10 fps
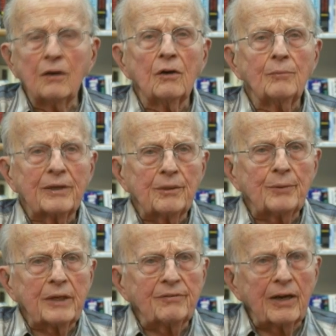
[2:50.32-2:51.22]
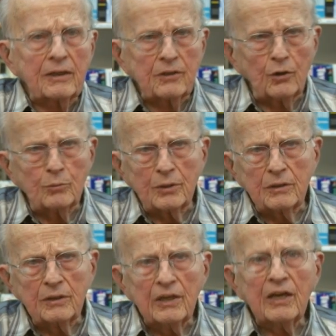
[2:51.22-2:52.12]
about the middle of
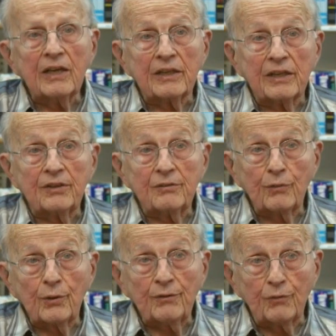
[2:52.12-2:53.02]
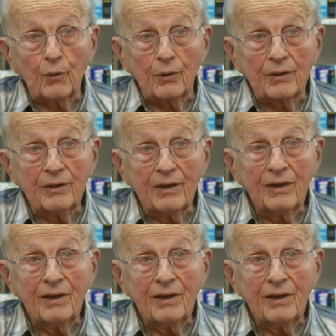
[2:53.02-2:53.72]
October, 1944.